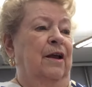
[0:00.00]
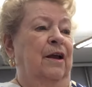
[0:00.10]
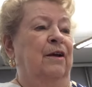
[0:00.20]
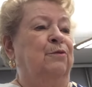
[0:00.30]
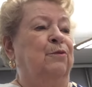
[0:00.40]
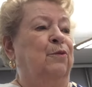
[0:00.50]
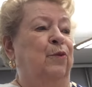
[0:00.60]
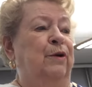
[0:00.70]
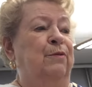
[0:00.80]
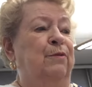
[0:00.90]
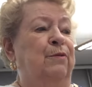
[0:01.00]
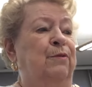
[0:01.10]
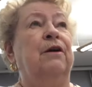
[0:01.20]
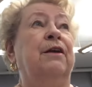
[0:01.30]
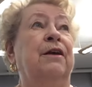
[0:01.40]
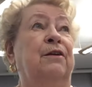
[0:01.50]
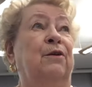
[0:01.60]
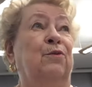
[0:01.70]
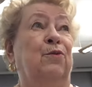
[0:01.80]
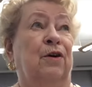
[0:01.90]
and we were
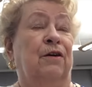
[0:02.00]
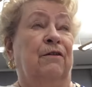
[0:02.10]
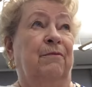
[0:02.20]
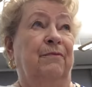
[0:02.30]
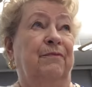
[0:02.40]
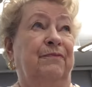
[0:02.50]
again at war.